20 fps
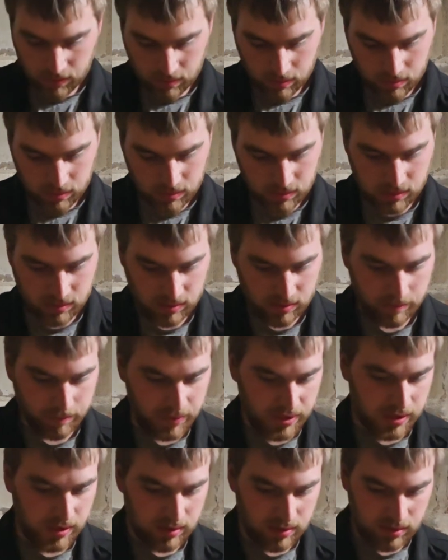This is the
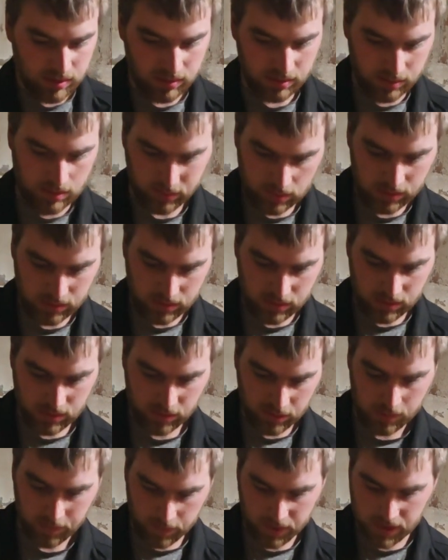base. It's
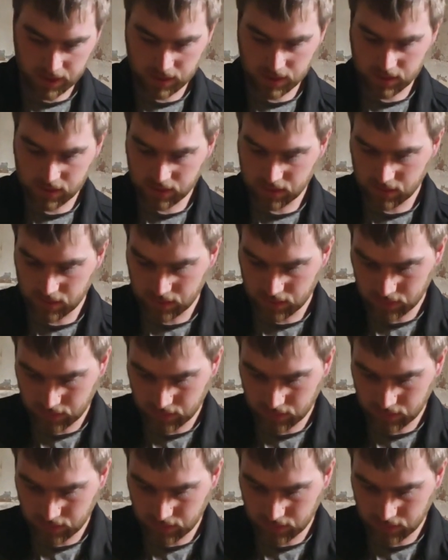2 pieces.